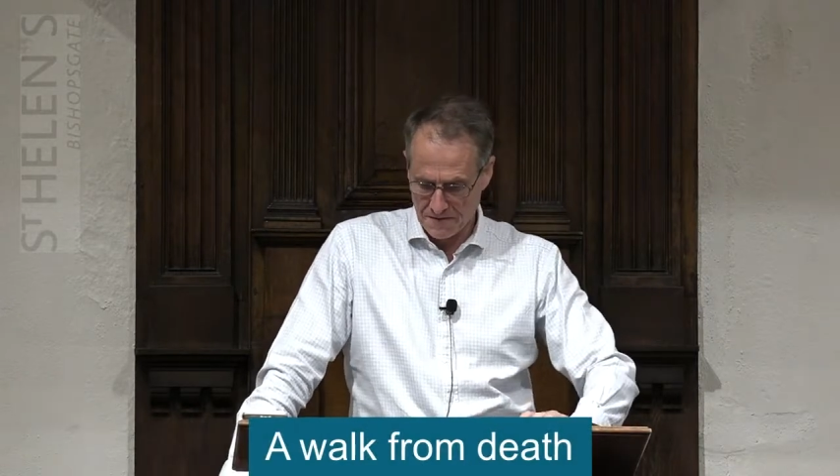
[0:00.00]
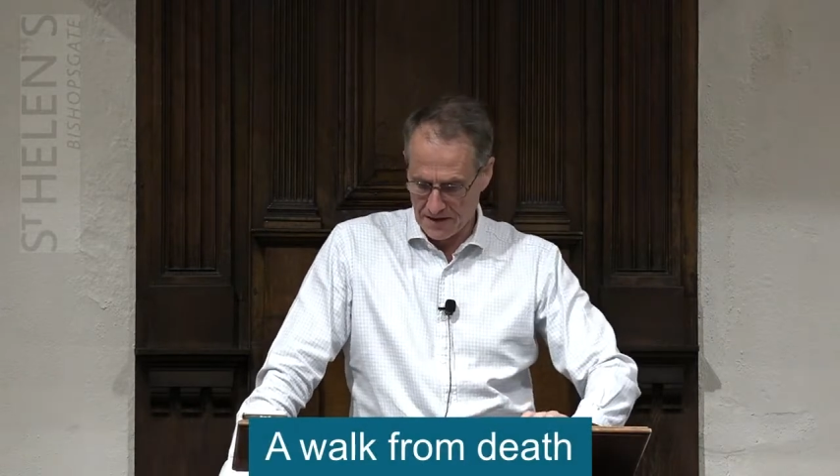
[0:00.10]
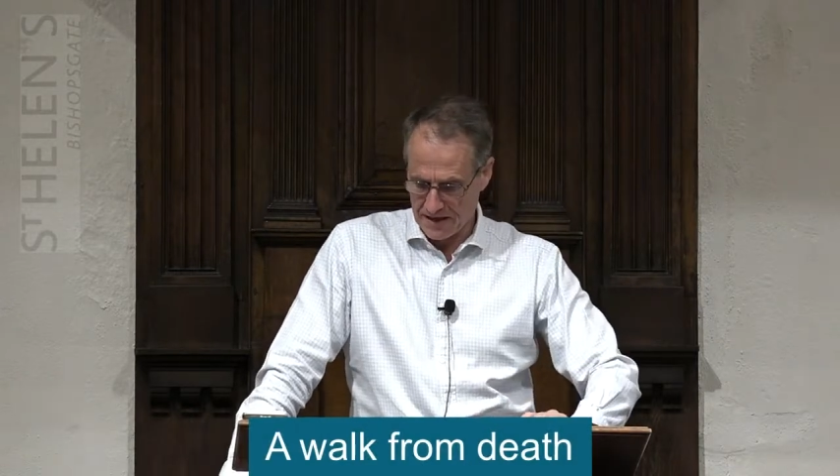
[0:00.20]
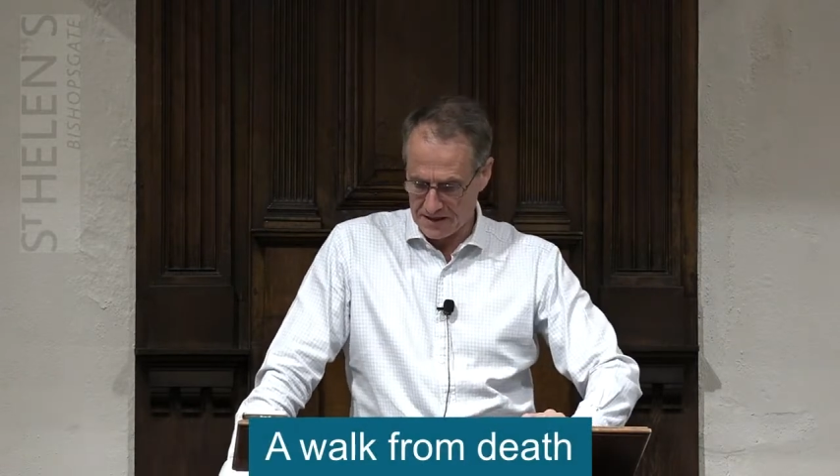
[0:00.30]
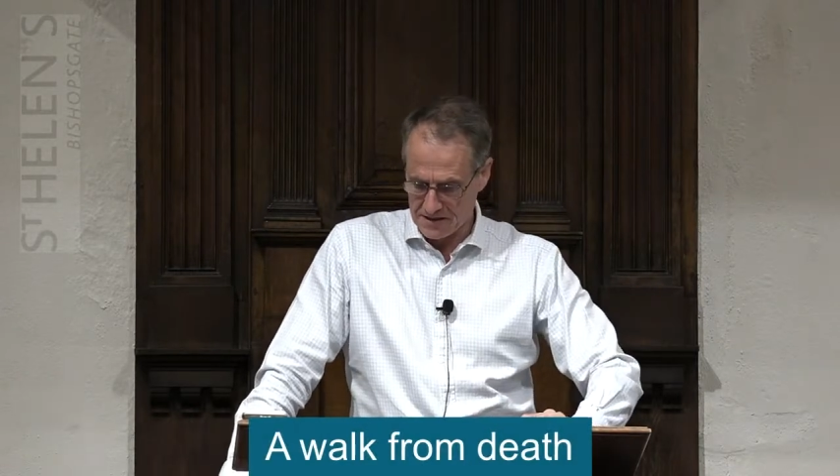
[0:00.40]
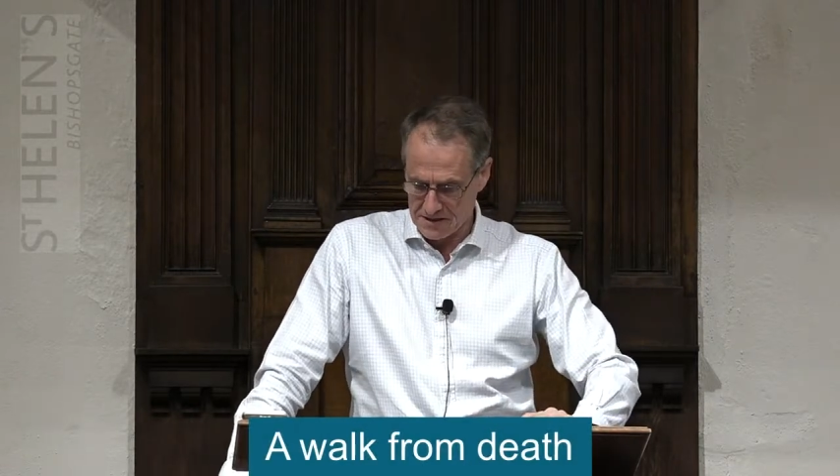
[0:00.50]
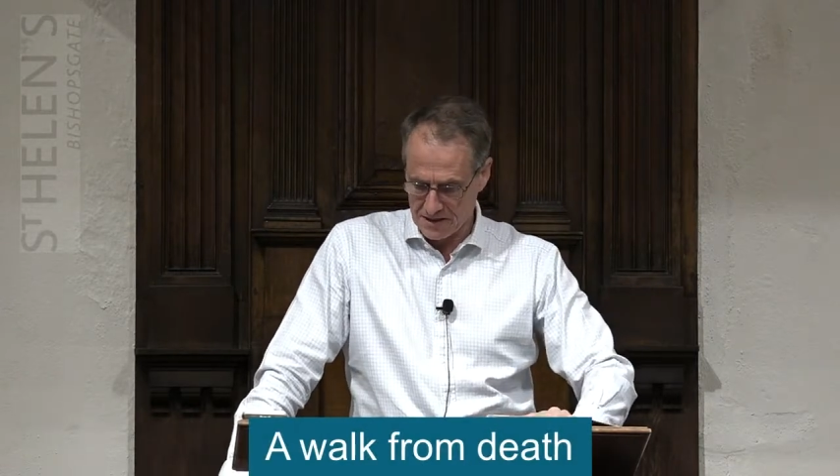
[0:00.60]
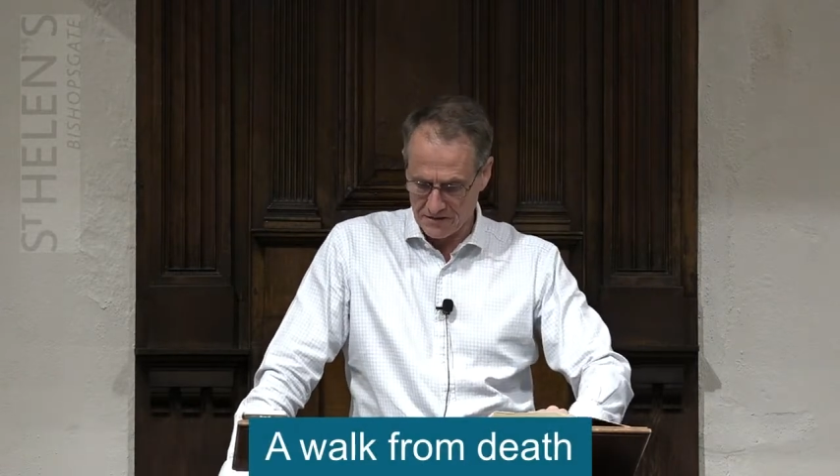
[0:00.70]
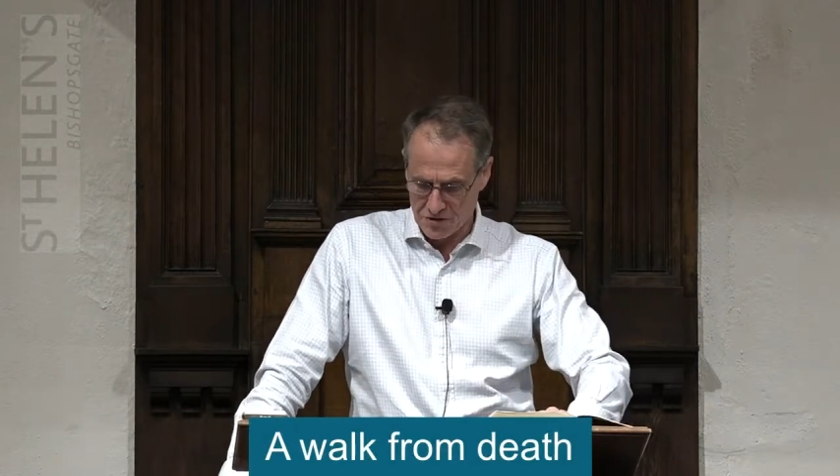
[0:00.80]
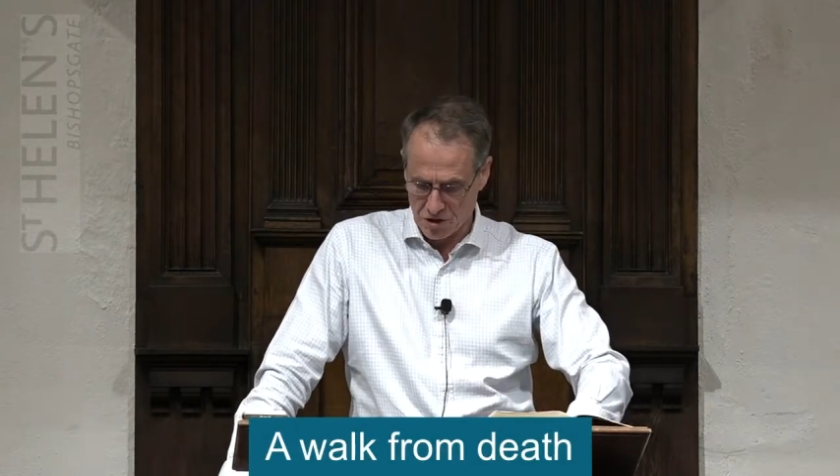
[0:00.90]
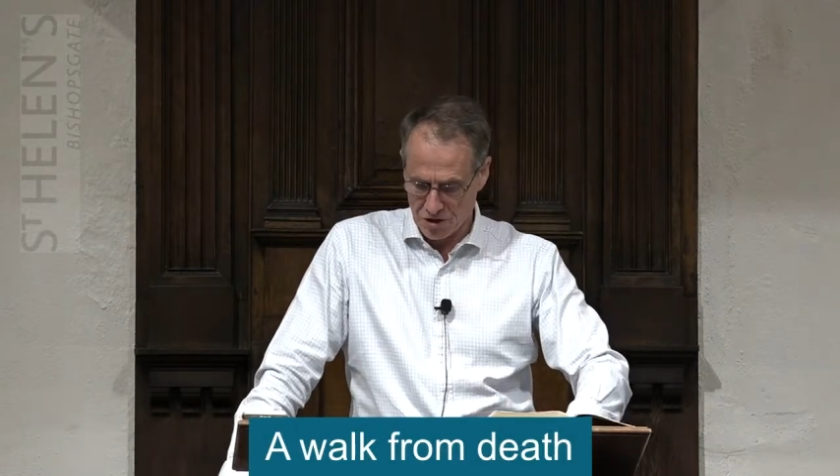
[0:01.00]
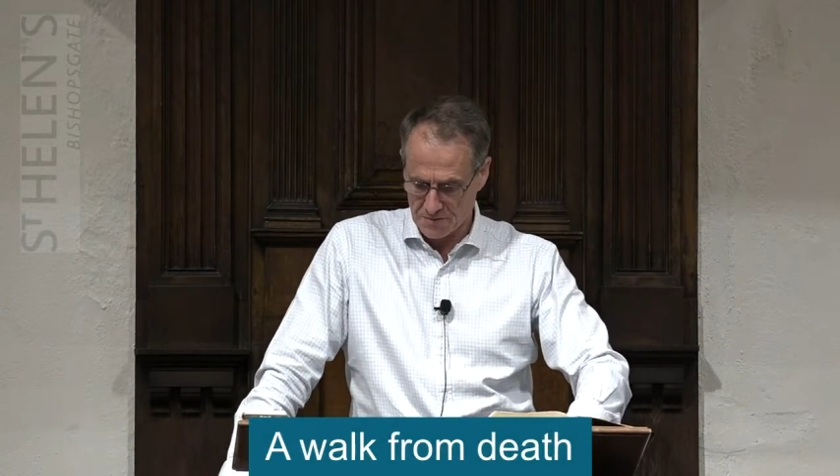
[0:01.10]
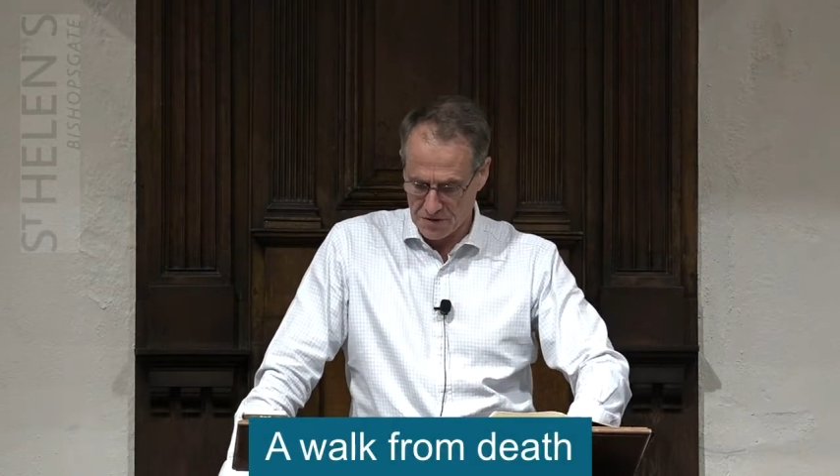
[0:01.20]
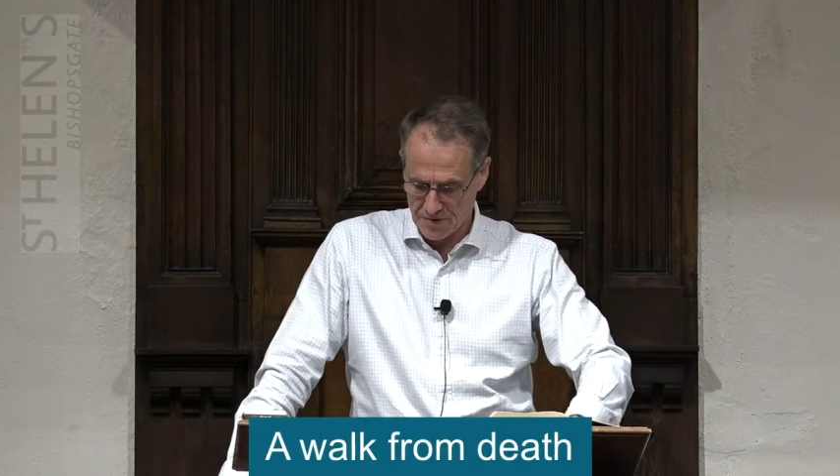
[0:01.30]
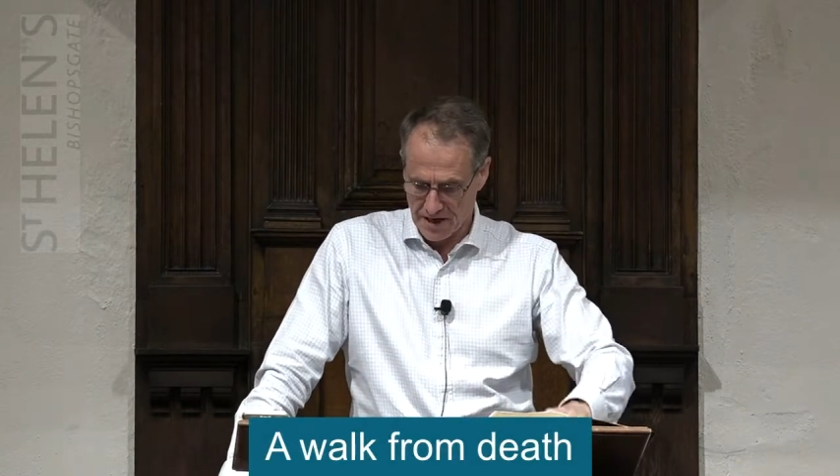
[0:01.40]
the late Steve
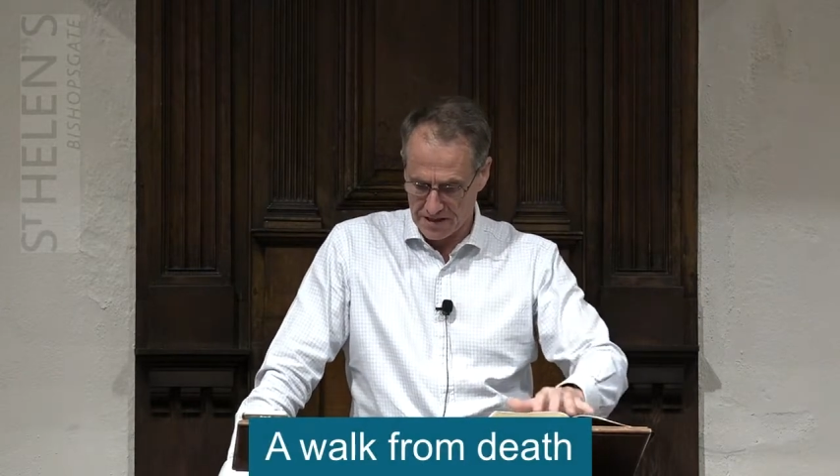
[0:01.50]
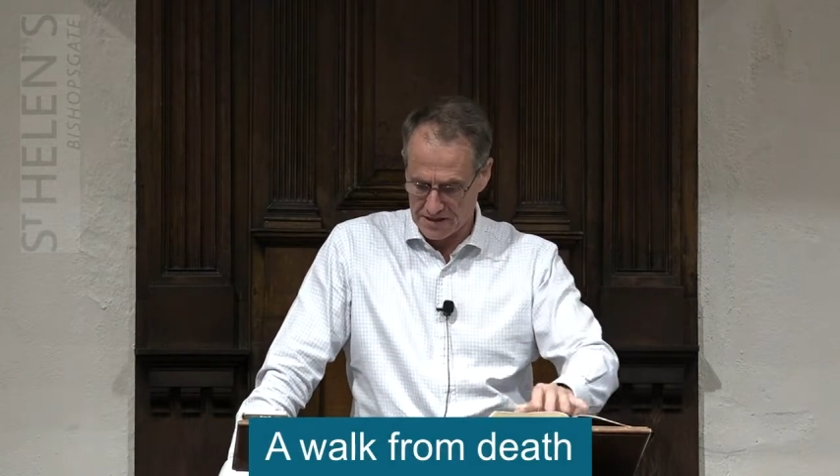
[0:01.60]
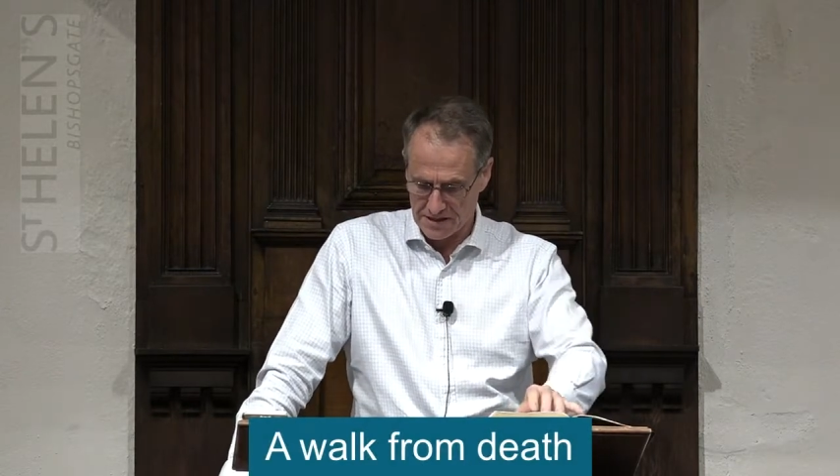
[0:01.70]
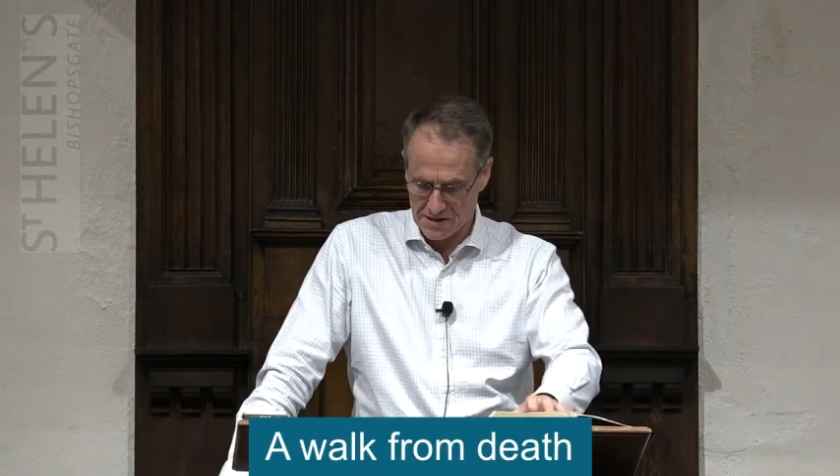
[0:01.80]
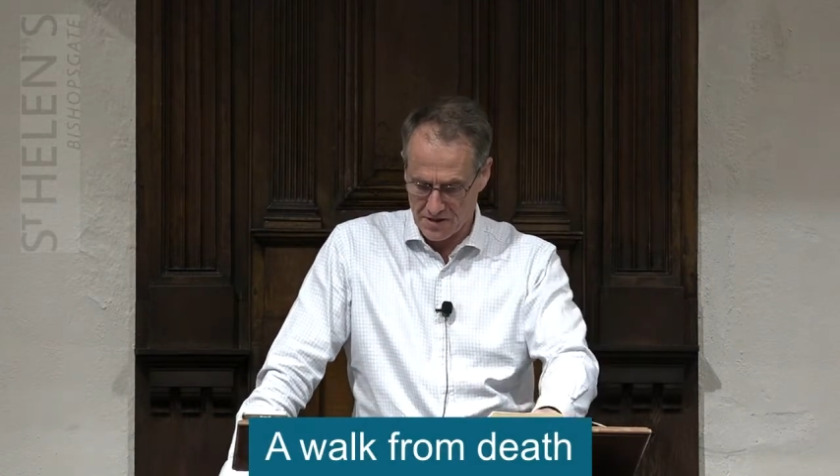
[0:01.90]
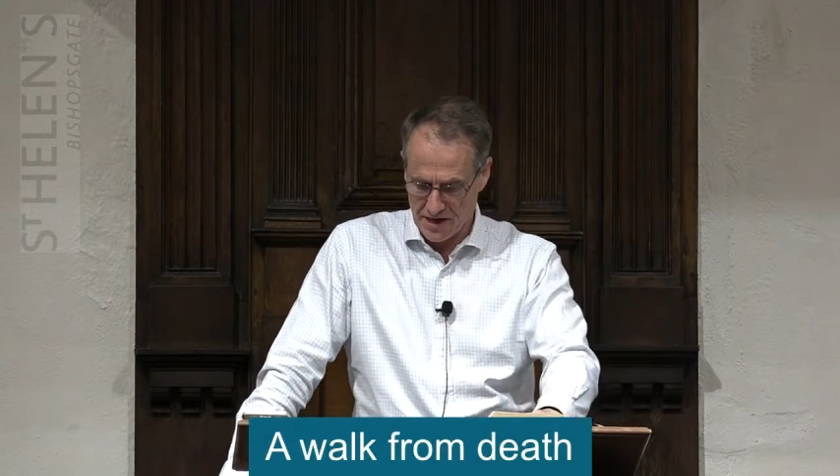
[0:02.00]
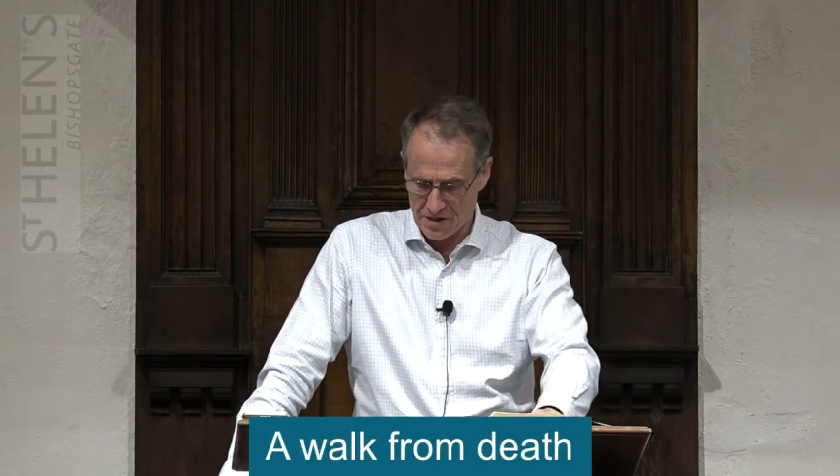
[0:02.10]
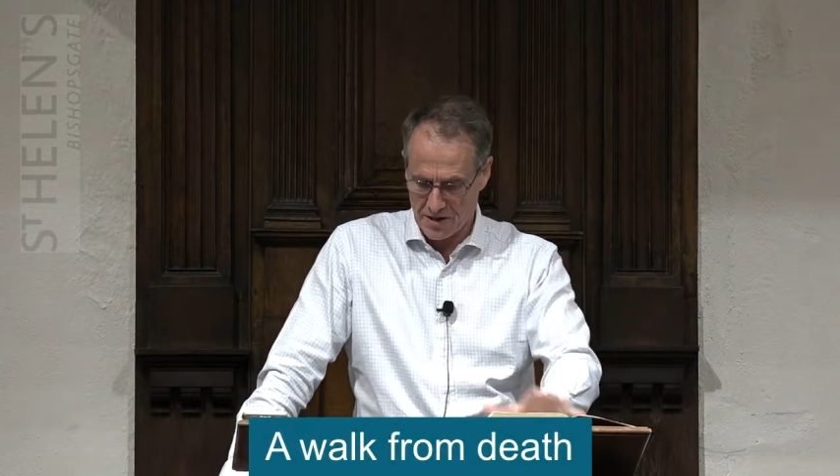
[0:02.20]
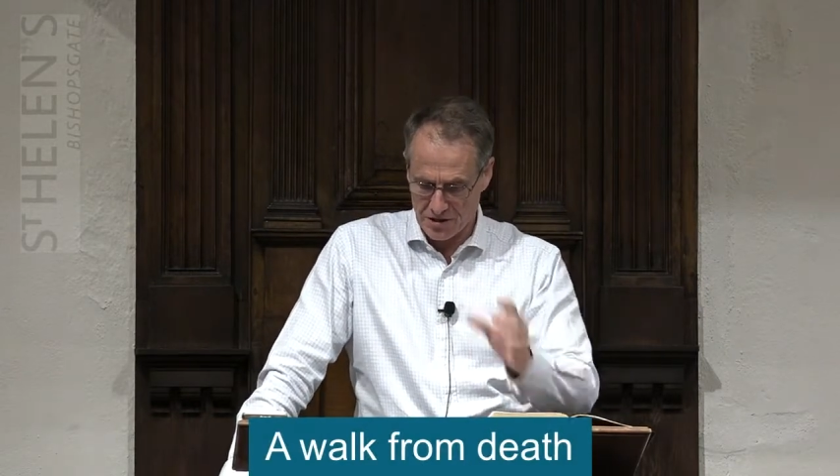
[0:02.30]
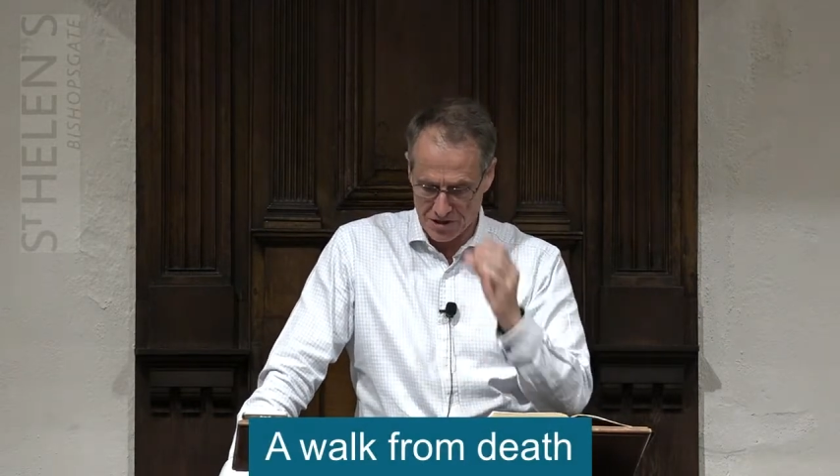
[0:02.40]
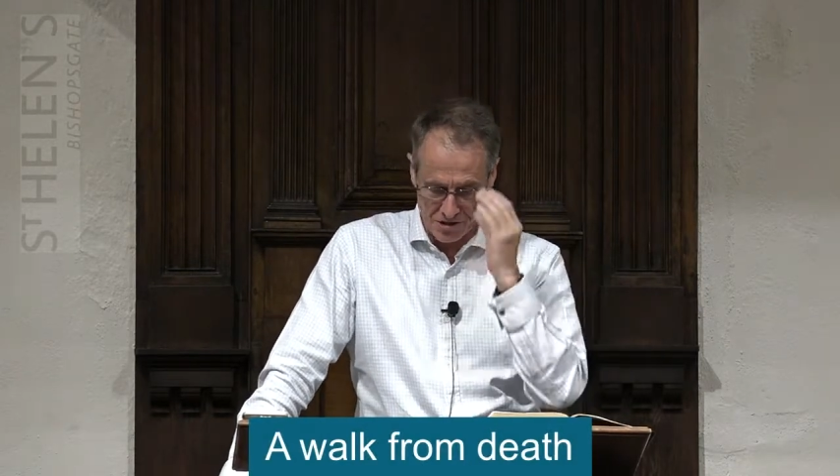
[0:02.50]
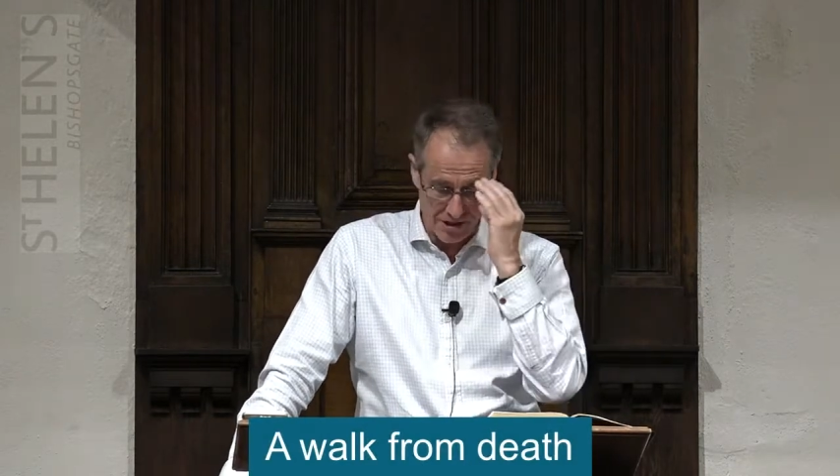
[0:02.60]
Jobs ranks his graduation